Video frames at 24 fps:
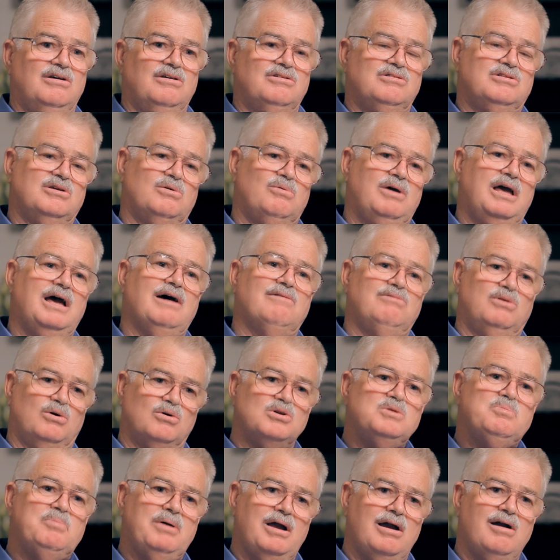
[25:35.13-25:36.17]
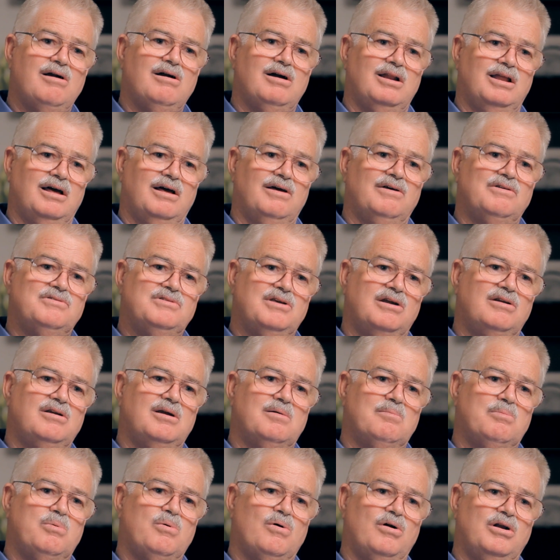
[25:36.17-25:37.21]
So we have those parallels that are
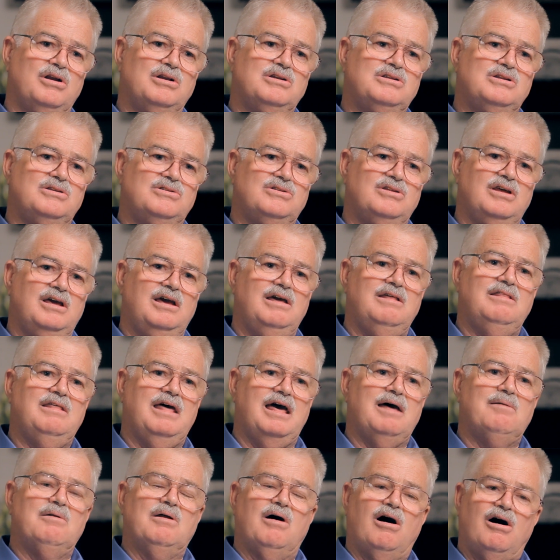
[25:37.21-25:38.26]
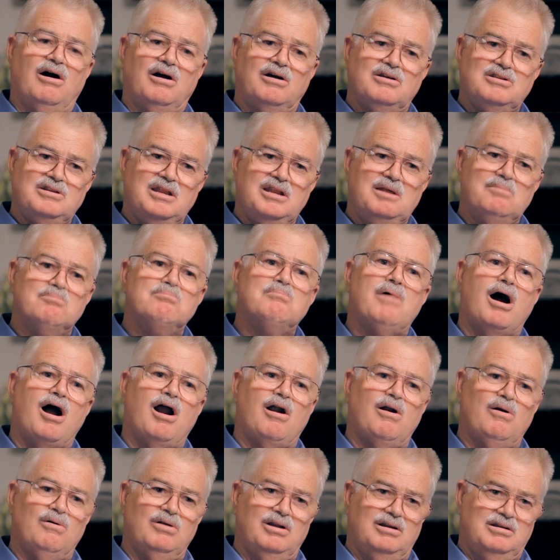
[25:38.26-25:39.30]
important to see, that Augustine
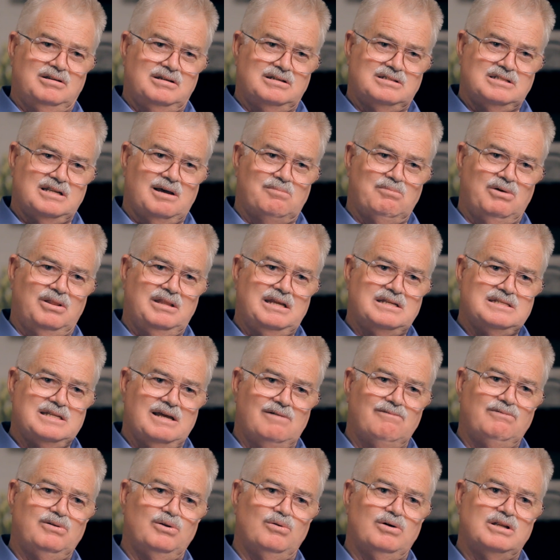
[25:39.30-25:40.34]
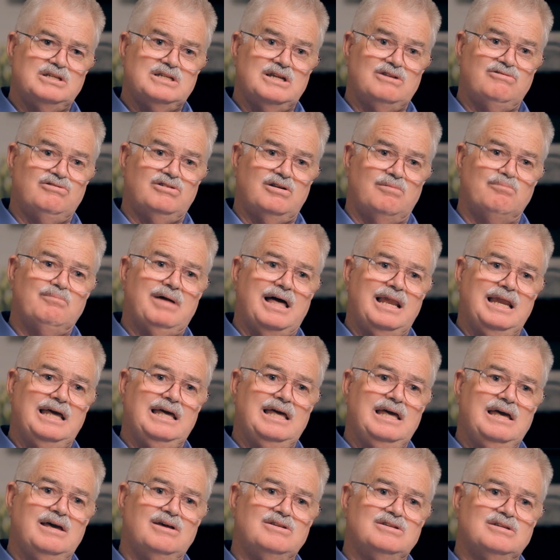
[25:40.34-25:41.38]
borrowed some of these influences from
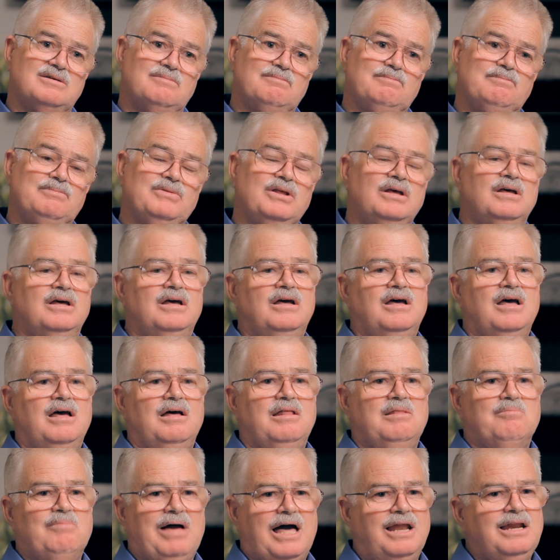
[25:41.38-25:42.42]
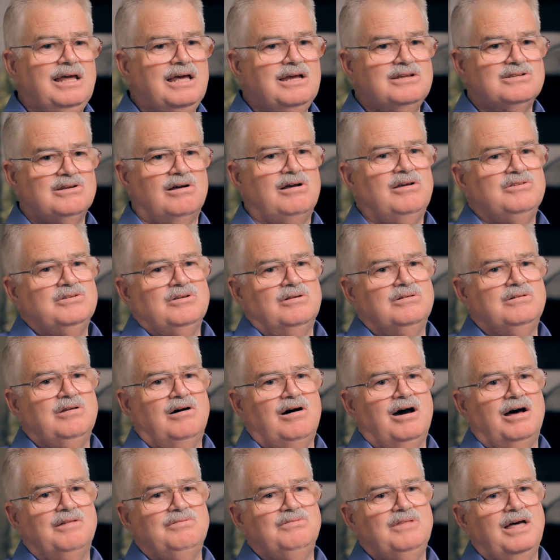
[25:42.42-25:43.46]
Manichaeism. Manichaees also
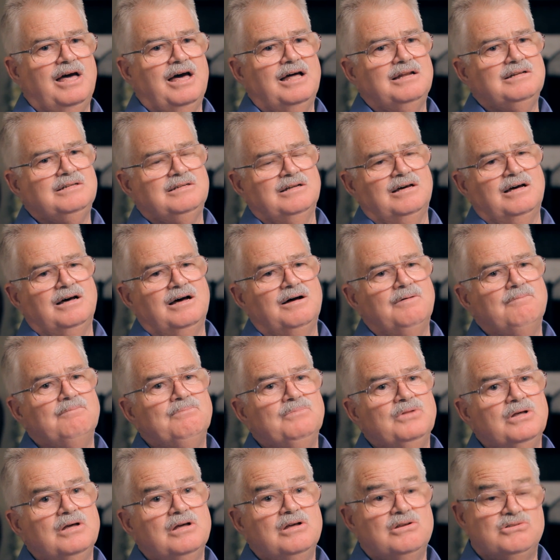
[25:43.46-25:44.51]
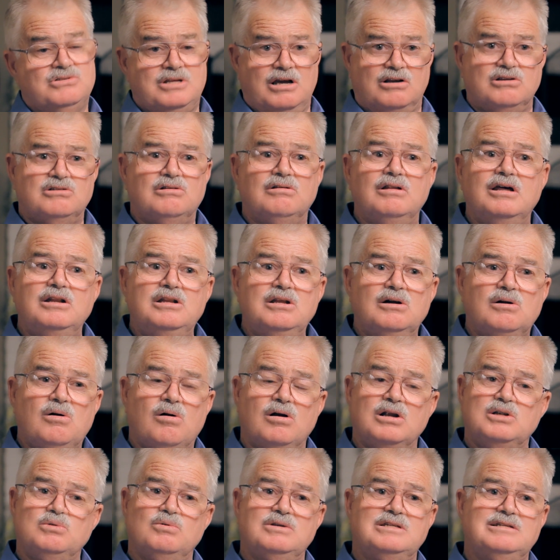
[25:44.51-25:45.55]
taught that sexual
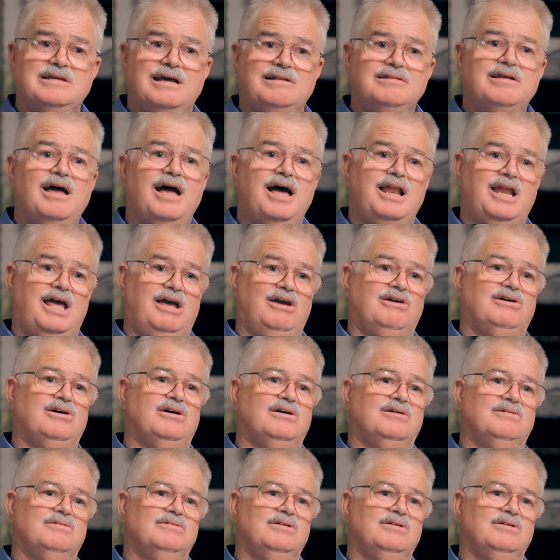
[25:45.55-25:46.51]
intercourse was satanic.